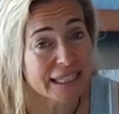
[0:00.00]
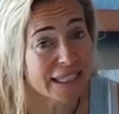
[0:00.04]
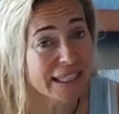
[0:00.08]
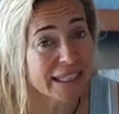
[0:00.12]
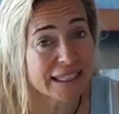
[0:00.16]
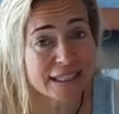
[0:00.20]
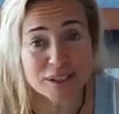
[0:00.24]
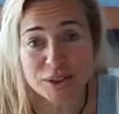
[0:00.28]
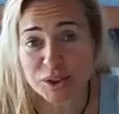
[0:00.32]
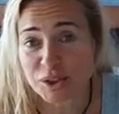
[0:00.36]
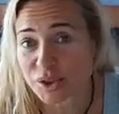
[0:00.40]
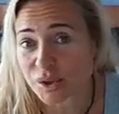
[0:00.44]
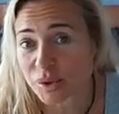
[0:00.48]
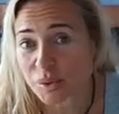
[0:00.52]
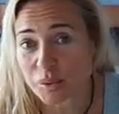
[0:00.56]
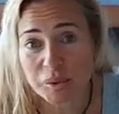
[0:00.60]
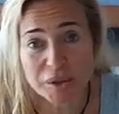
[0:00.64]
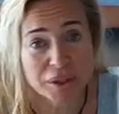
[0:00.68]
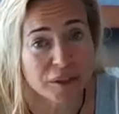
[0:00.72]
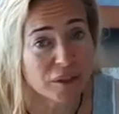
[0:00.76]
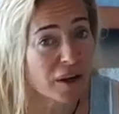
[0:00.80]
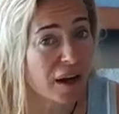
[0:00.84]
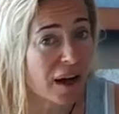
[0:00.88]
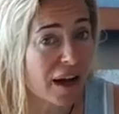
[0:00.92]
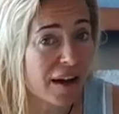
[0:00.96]
you will
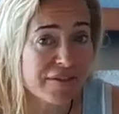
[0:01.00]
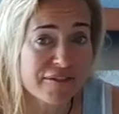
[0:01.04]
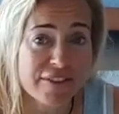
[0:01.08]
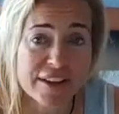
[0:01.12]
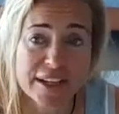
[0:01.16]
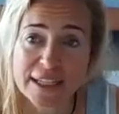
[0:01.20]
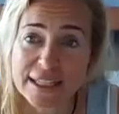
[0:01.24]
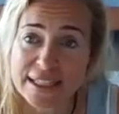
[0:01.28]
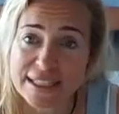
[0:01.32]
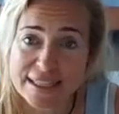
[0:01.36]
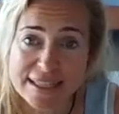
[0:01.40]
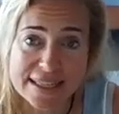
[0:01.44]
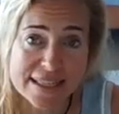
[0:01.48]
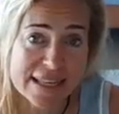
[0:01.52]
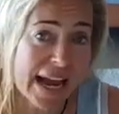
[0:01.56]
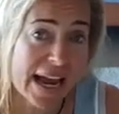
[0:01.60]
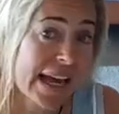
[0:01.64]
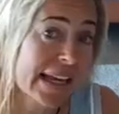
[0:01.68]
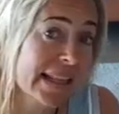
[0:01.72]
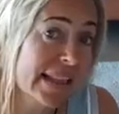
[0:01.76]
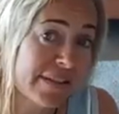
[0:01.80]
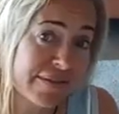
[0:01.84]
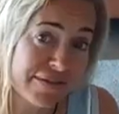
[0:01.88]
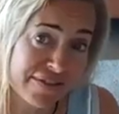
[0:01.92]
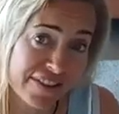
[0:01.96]
not have any side
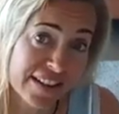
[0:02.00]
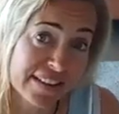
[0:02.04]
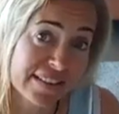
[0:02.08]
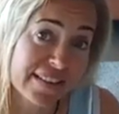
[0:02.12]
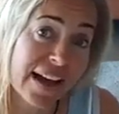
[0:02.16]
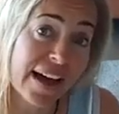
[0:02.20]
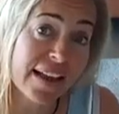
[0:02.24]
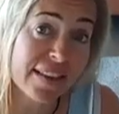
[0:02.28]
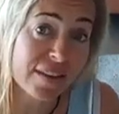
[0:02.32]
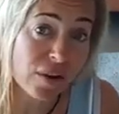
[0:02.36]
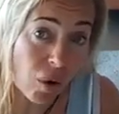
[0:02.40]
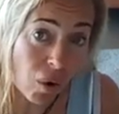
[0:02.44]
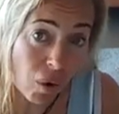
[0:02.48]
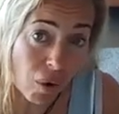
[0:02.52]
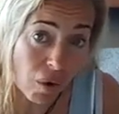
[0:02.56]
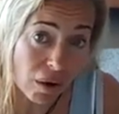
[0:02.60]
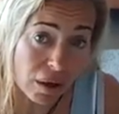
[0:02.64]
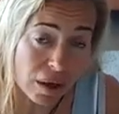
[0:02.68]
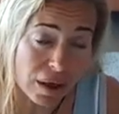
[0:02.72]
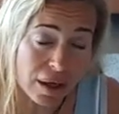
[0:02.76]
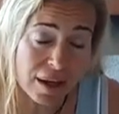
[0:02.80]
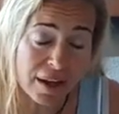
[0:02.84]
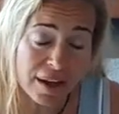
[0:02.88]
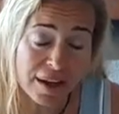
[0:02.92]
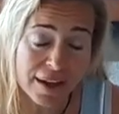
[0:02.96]
effect at
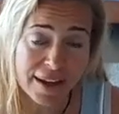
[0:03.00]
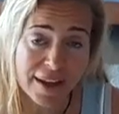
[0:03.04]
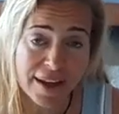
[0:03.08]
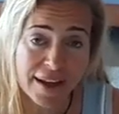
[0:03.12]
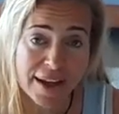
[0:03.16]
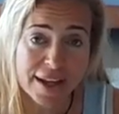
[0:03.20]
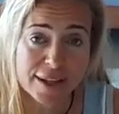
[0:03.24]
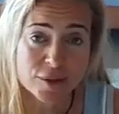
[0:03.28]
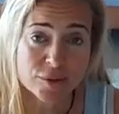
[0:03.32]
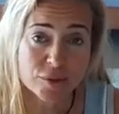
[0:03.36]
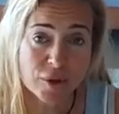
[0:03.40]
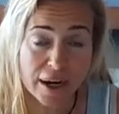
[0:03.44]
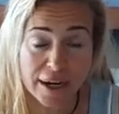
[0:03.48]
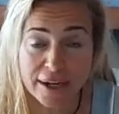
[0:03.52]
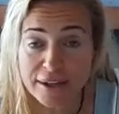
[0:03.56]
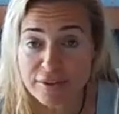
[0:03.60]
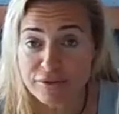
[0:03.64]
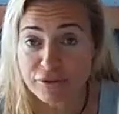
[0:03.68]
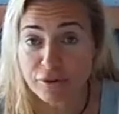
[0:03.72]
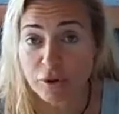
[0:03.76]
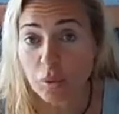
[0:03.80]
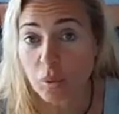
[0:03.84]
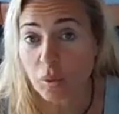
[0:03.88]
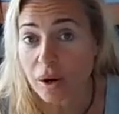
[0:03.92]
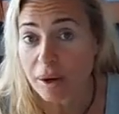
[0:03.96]
all. Try
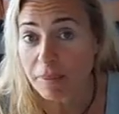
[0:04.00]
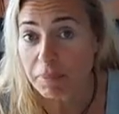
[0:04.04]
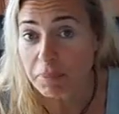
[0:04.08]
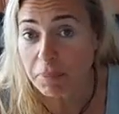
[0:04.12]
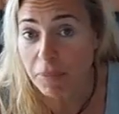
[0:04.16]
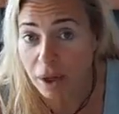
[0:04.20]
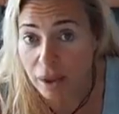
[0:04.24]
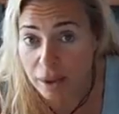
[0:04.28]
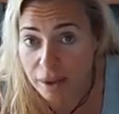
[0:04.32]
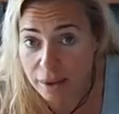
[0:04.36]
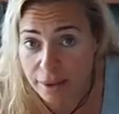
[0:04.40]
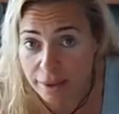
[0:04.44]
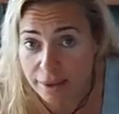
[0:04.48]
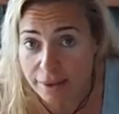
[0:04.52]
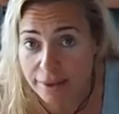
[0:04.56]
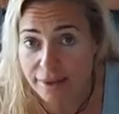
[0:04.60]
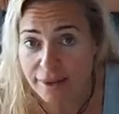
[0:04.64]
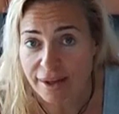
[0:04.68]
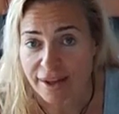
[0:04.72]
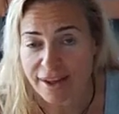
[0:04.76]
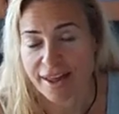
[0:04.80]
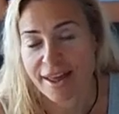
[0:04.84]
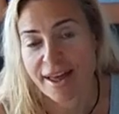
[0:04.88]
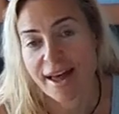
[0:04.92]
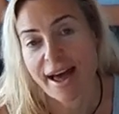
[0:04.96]
for 1 month
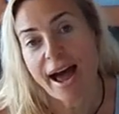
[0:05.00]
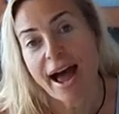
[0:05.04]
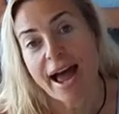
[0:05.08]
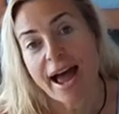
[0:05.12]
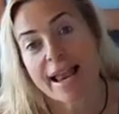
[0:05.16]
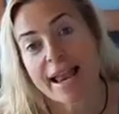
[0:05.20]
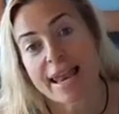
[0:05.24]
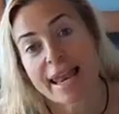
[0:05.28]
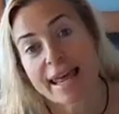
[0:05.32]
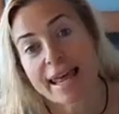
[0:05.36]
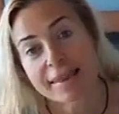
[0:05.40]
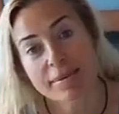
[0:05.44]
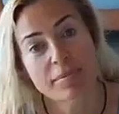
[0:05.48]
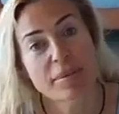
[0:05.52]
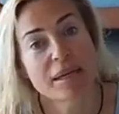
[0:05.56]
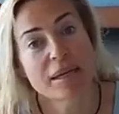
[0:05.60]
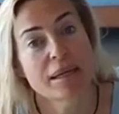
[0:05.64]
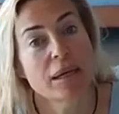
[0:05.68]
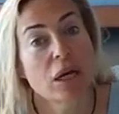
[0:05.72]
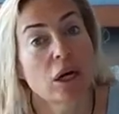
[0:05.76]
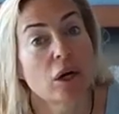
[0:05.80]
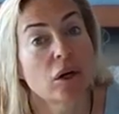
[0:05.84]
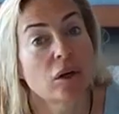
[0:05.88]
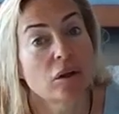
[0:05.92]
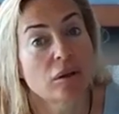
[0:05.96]
and let me
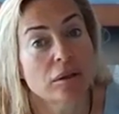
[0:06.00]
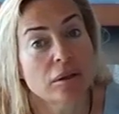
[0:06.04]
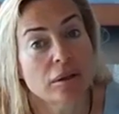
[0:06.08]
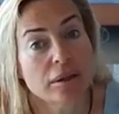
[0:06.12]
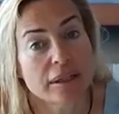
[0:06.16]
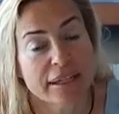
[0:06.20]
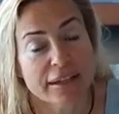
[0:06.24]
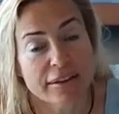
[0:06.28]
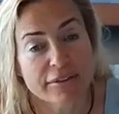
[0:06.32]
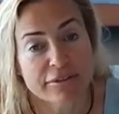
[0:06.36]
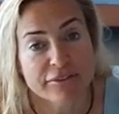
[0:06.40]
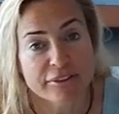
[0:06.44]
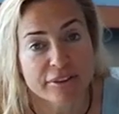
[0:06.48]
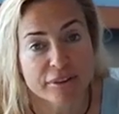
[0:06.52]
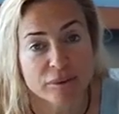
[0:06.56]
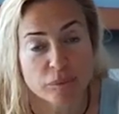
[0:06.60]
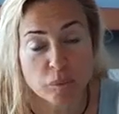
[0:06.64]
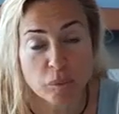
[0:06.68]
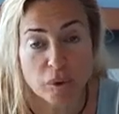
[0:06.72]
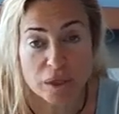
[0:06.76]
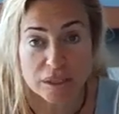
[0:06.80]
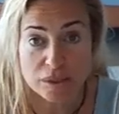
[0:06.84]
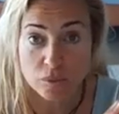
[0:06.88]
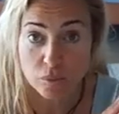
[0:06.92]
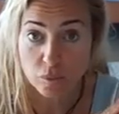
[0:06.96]
know if it
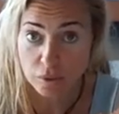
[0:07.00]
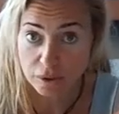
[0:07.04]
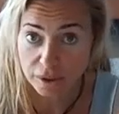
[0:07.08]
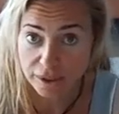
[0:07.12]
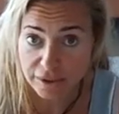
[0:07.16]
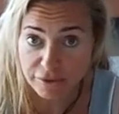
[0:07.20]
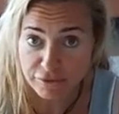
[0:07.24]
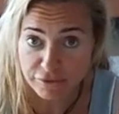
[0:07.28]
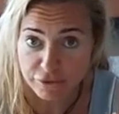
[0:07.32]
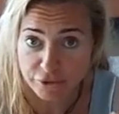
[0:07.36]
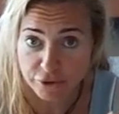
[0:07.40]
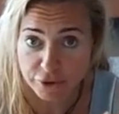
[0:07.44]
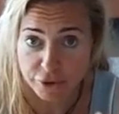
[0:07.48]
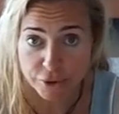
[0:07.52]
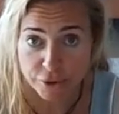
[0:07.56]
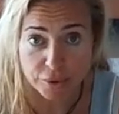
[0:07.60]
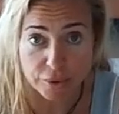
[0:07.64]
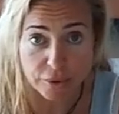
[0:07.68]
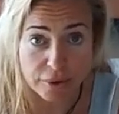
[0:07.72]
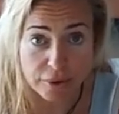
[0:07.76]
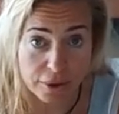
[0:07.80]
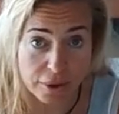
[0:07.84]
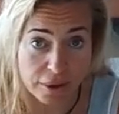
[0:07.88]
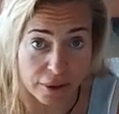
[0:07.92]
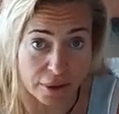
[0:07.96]
was working for you
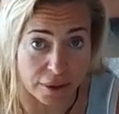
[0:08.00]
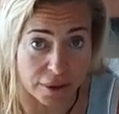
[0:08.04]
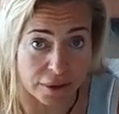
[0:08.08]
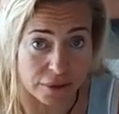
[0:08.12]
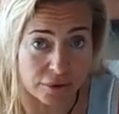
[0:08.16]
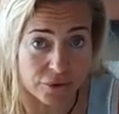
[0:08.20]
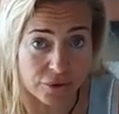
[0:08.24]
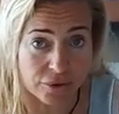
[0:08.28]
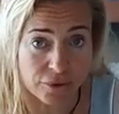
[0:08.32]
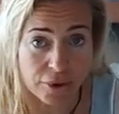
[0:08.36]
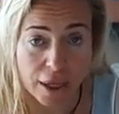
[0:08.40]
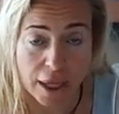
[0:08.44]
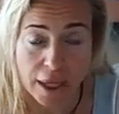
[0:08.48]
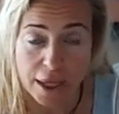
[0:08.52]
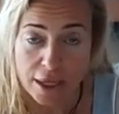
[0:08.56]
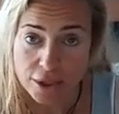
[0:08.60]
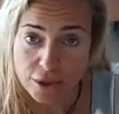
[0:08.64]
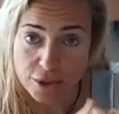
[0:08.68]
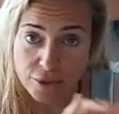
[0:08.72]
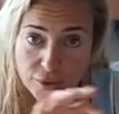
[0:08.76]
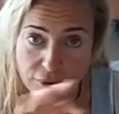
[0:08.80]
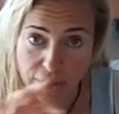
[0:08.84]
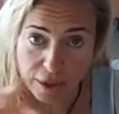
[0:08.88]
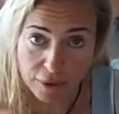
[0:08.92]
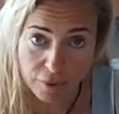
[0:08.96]
or not.
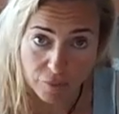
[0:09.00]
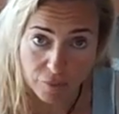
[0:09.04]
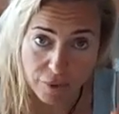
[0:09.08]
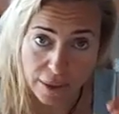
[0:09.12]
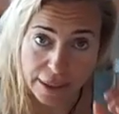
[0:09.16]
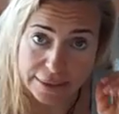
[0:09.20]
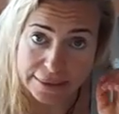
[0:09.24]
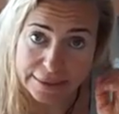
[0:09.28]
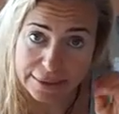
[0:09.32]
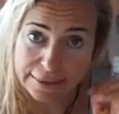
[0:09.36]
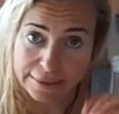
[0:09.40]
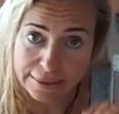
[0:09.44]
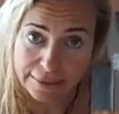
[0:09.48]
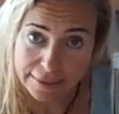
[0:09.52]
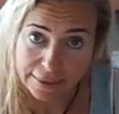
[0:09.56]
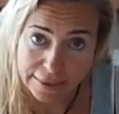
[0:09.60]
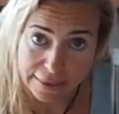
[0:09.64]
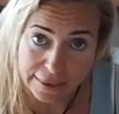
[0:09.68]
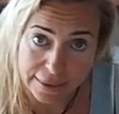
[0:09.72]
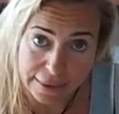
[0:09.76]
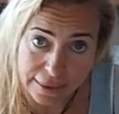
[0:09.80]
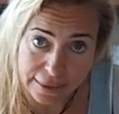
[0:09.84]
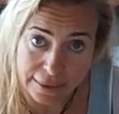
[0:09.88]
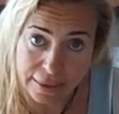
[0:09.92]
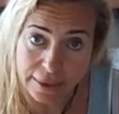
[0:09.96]
You can write it
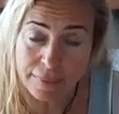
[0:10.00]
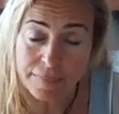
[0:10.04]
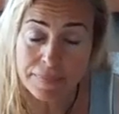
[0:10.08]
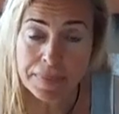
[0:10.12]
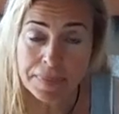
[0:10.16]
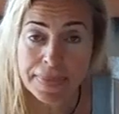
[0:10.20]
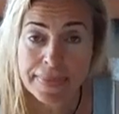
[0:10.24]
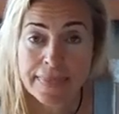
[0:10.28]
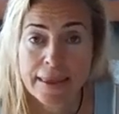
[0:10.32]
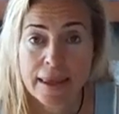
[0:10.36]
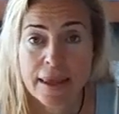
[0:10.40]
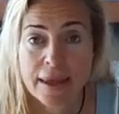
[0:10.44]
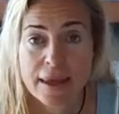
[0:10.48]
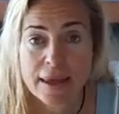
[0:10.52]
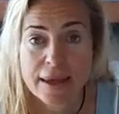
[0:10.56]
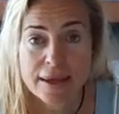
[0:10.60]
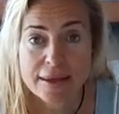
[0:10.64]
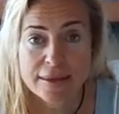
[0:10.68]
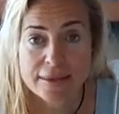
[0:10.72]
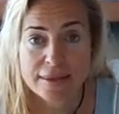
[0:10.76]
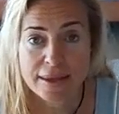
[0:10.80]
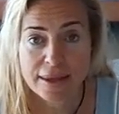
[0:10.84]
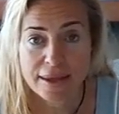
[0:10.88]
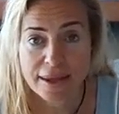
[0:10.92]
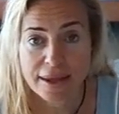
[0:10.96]
here in
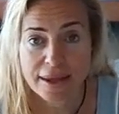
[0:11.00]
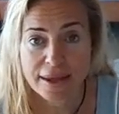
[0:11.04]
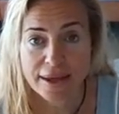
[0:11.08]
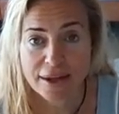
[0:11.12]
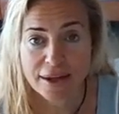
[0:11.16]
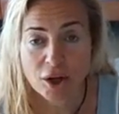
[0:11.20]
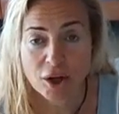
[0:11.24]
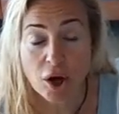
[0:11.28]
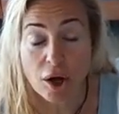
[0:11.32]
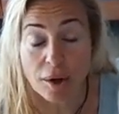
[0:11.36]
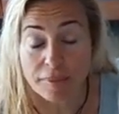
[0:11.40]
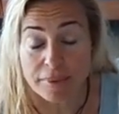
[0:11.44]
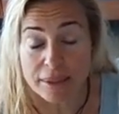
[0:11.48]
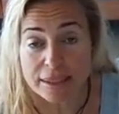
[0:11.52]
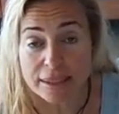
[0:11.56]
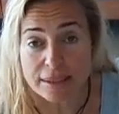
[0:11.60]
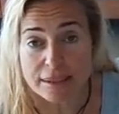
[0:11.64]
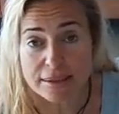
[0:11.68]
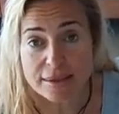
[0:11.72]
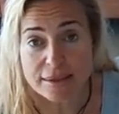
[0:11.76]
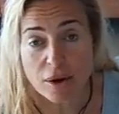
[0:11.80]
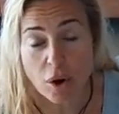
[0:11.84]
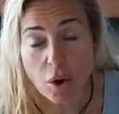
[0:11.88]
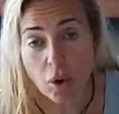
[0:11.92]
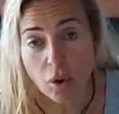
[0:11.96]
the
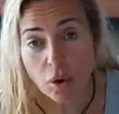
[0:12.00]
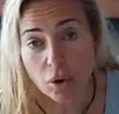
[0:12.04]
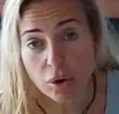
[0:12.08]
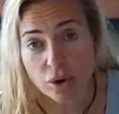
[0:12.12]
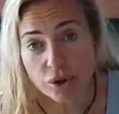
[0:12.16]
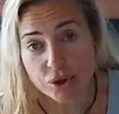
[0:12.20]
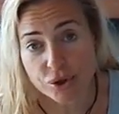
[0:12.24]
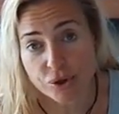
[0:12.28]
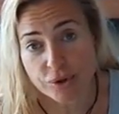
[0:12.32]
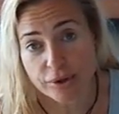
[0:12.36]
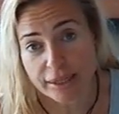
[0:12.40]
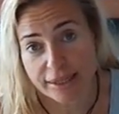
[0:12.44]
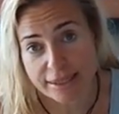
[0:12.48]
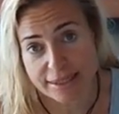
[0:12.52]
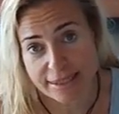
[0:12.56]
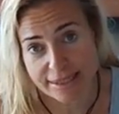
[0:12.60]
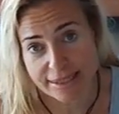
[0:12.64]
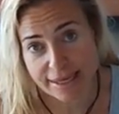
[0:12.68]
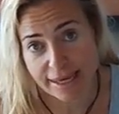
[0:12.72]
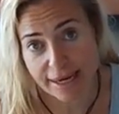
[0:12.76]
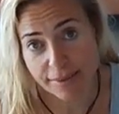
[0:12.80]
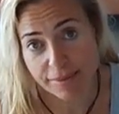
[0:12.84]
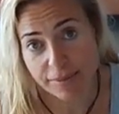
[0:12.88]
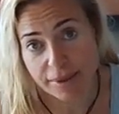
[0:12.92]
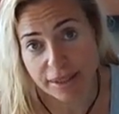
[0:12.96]
comments, or you can
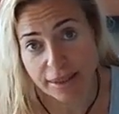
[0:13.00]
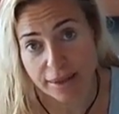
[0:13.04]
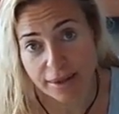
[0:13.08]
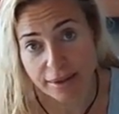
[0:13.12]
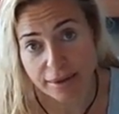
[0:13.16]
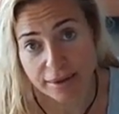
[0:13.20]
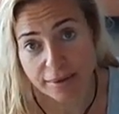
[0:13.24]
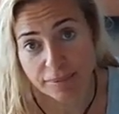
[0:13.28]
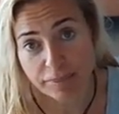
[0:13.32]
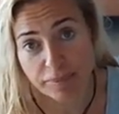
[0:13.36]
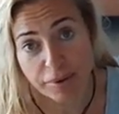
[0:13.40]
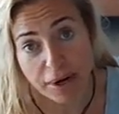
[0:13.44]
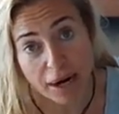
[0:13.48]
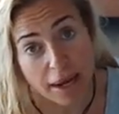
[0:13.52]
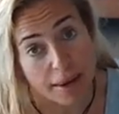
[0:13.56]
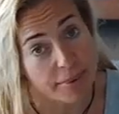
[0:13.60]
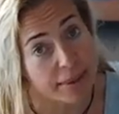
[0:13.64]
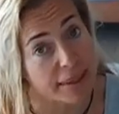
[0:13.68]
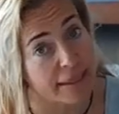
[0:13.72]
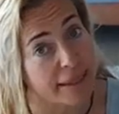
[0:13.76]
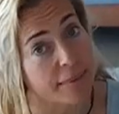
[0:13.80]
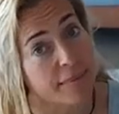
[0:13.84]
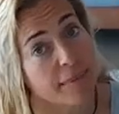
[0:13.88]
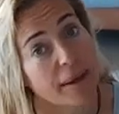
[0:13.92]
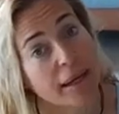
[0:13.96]
send me a private
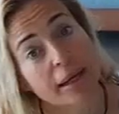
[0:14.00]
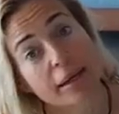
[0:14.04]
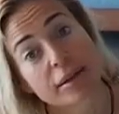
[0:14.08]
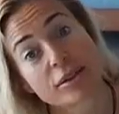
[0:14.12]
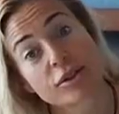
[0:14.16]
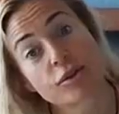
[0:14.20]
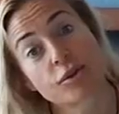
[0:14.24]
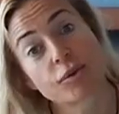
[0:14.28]
email to